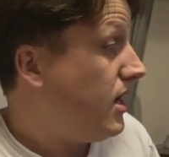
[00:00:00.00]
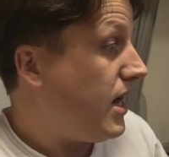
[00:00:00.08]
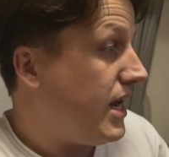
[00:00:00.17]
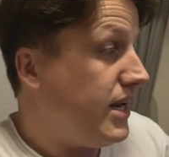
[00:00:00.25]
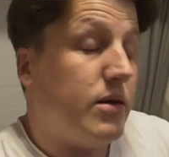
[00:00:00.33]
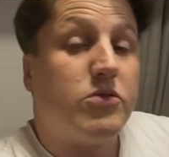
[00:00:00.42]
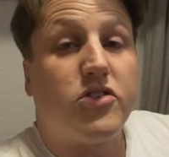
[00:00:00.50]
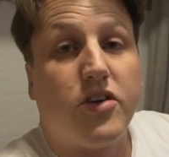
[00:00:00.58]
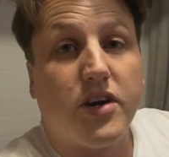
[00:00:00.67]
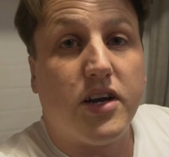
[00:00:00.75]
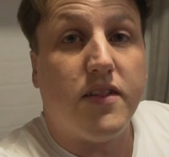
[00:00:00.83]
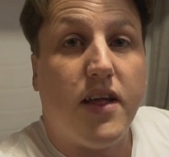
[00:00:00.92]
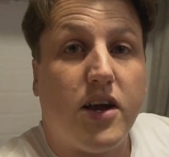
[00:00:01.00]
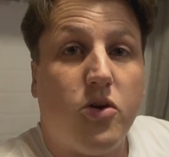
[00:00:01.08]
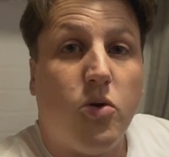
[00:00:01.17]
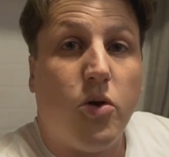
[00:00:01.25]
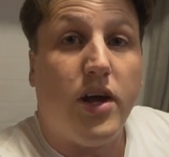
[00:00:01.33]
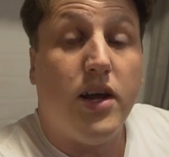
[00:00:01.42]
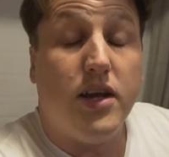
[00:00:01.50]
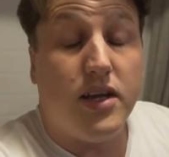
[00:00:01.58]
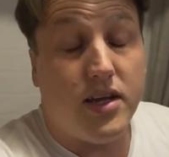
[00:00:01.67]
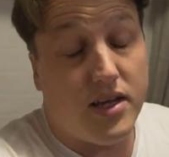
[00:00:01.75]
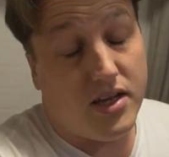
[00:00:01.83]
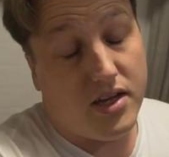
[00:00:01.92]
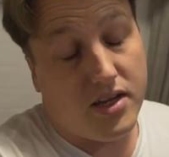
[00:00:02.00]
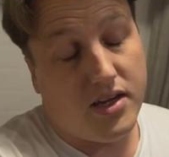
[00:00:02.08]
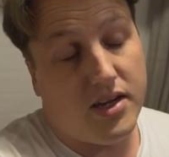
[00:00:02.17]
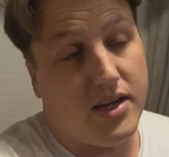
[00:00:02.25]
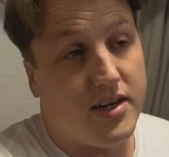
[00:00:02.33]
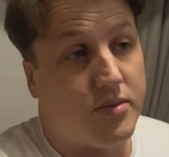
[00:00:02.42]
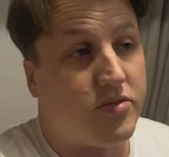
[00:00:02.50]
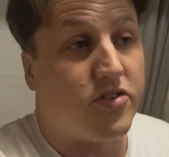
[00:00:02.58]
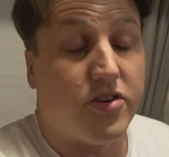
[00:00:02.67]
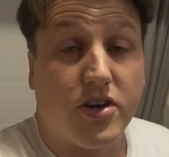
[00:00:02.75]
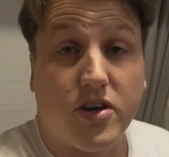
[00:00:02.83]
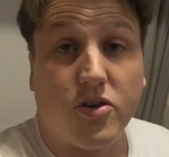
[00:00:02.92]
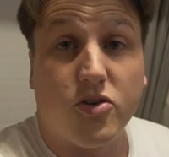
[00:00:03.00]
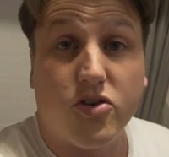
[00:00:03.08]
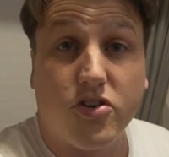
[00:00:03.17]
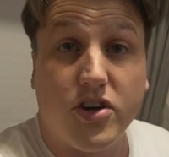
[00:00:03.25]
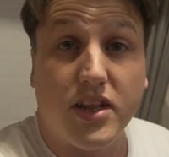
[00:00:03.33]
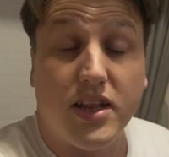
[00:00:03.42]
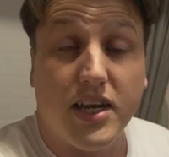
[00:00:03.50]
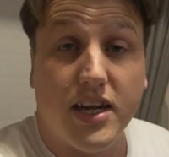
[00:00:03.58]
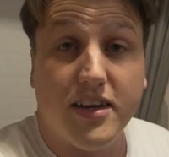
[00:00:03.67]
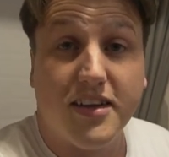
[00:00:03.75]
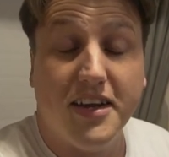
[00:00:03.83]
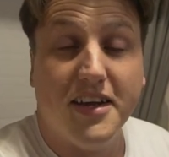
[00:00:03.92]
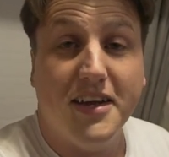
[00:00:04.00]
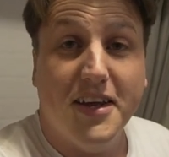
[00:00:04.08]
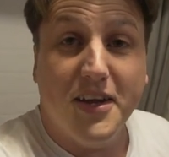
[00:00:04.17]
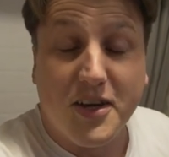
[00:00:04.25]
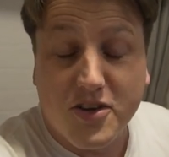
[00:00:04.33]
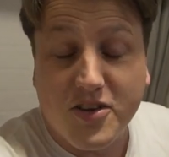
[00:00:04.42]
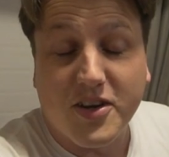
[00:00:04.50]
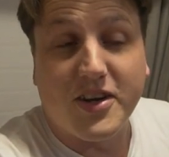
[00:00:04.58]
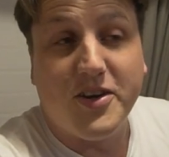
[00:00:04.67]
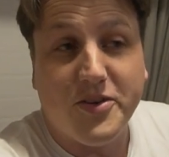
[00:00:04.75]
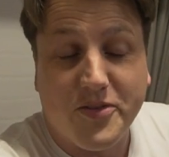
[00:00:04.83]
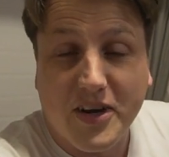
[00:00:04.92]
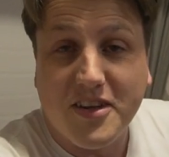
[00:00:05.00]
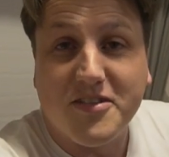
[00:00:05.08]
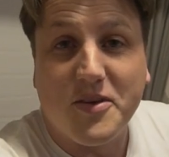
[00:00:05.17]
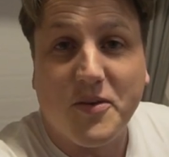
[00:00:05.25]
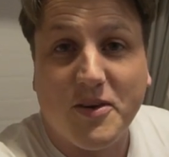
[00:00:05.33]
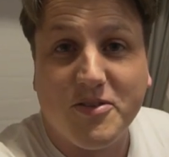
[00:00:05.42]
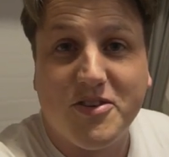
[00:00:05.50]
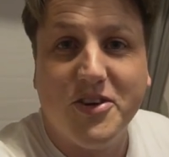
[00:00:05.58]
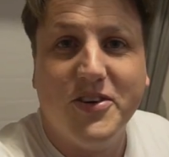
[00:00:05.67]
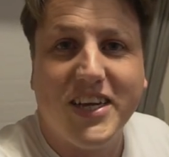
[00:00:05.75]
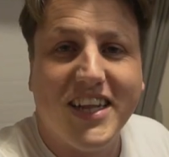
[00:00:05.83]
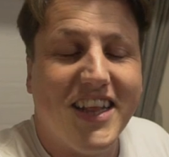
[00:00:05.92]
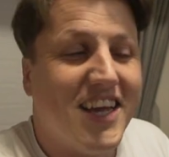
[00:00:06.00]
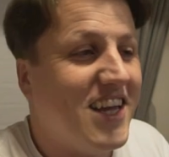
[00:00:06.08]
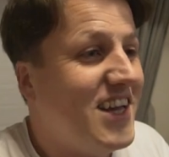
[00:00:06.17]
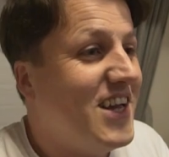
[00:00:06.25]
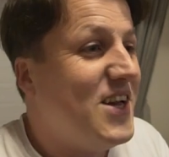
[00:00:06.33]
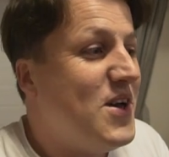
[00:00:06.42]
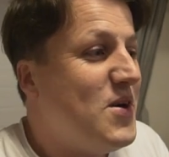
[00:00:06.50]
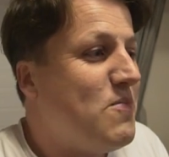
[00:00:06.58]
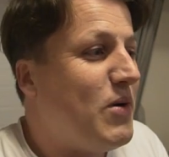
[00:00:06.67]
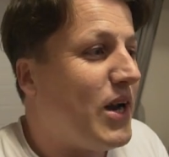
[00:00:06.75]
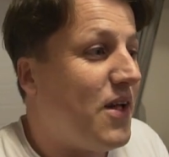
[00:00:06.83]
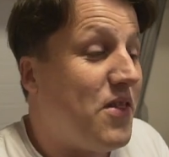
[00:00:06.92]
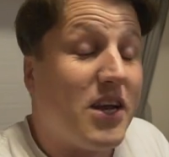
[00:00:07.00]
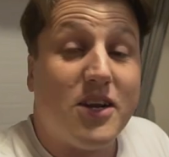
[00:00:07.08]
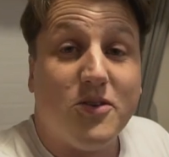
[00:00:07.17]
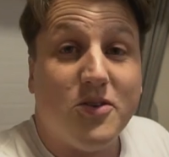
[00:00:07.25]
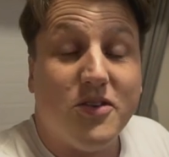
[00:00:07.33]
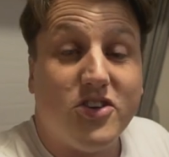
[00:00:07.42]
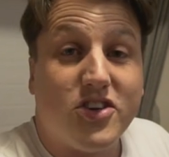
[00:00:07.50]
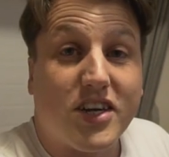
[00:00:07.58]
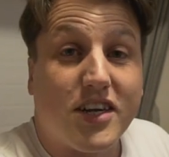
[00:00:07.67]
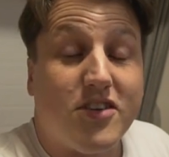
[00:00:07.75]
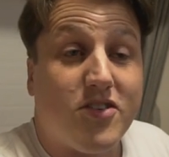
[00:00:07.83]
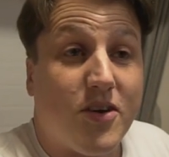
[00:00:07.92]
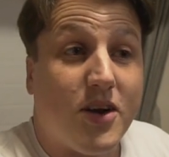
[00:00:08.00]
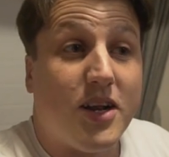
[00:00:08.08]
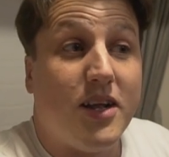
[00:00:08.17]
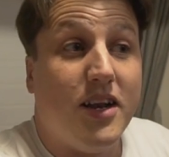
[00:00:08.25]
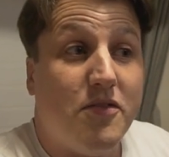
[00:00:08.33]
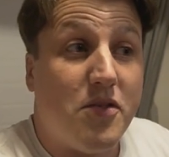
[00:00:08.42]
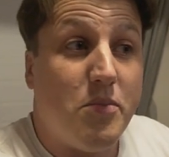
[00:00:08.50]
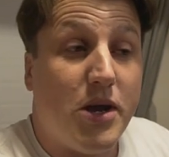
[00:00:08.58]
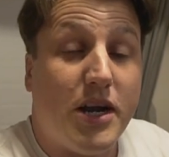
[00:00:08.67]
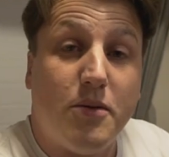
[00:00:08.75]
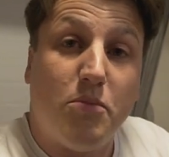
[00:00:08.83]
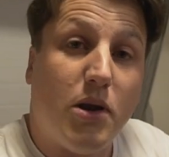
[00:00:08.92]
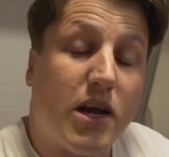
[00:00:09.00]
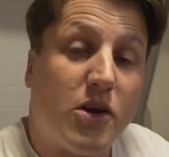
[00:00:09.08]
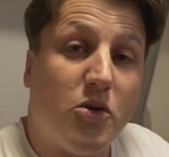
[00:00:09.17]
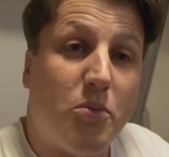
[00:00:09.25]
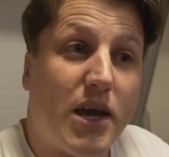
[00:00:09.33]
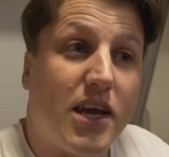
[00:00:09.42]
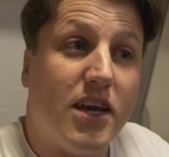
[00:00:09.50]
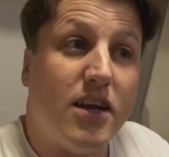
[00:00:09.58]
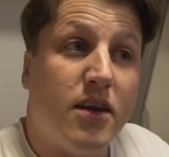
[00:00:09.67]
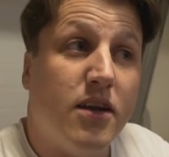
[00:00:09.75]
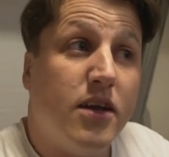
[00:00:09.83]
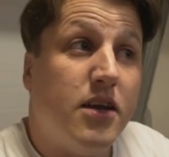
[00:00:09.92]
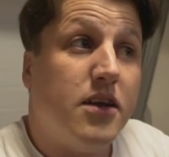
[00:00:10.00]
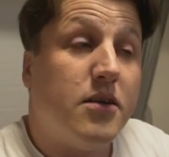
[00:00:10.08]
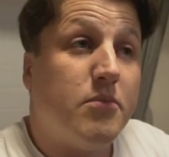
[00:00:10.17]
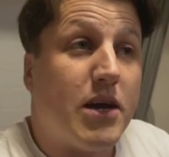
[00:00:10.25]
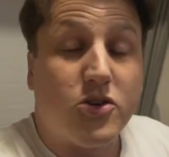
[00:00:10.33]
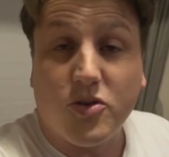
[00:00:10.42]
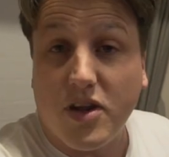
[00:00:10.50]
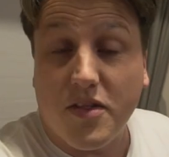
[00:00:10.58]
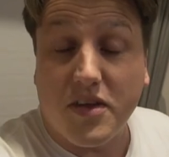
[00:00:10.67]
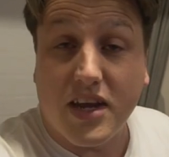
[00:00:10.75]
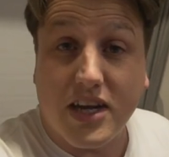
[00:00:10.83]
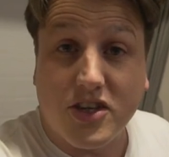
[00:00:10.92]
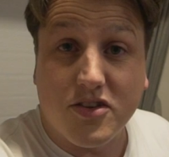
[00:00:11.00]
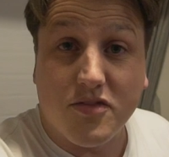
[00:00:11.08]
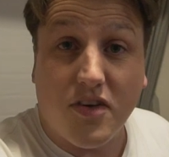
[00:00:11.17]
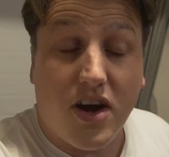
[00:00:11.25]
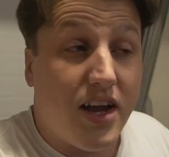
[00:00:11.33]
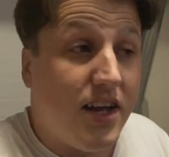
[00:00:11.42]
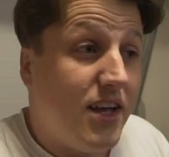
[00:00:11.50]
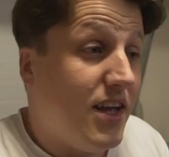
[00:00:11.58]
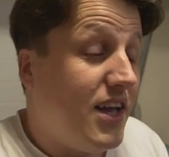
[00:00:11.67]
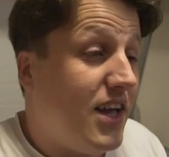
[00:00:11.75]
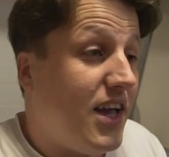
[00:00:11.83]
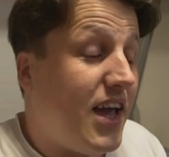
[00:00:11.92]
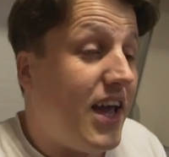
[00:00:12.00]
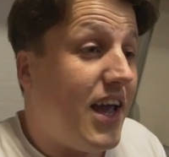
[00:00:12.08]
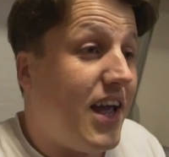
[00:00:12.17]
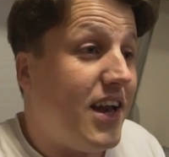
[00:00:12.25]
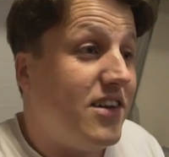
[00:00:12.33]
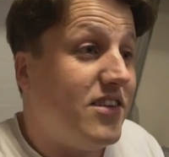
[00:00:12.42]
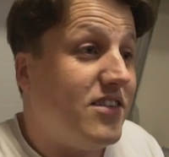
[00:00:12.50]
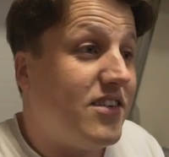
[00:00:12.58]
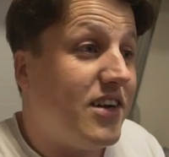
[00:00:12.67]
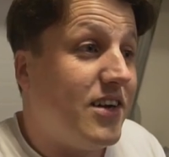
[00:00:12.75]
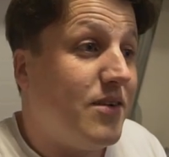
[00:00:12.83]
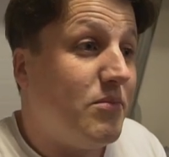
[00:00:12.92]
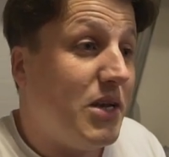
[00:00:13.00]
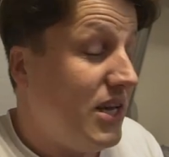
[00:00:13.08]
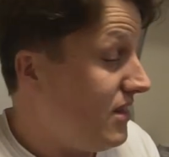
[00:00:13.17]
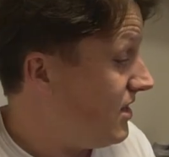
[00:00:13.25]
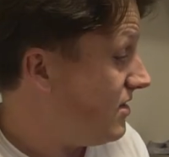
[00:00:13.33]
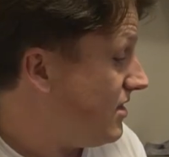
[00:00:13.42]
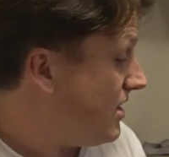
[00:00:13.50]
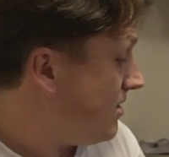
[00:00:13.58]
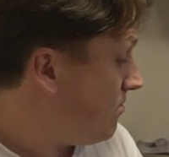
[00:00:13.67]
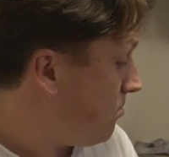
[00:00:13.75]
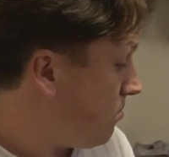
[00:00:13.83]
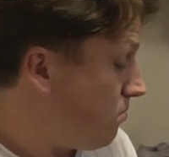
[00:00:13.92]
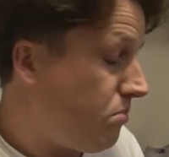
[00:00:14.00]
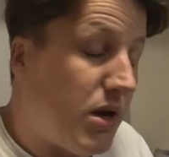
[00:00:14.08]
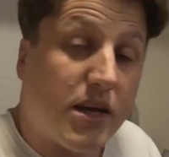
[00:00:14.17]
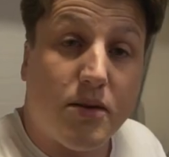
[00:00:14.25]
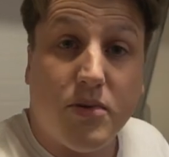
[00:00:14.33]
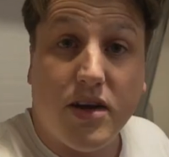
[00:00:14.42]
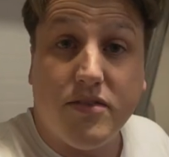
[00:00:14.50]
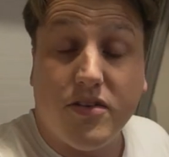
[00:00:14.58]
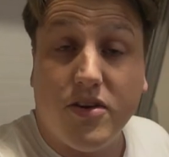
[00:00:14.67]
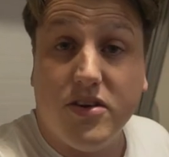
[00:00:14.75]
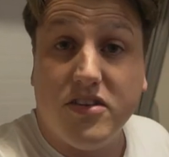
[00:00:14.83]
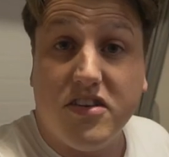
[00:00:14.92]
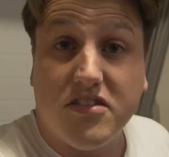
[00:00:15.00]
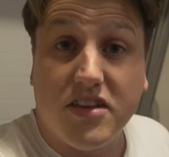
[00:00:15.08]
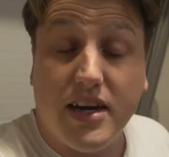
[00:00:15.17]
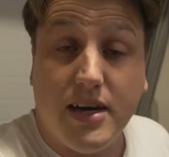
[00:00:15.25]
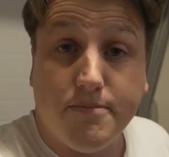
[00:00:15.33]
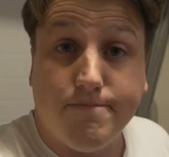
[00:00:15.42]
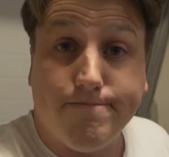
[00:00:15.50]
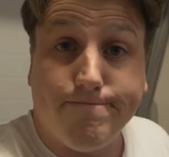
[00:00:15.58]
I ended up screwing it in that corner. I ended up screwing it on crooked in the end, because I couldn't really see what I was doing in there, but I think it'll do the trick. So I'm gonna lift the bed up, plug it all back in, make sure nothing catches fire, and yeah, then plug in my phone and test it out.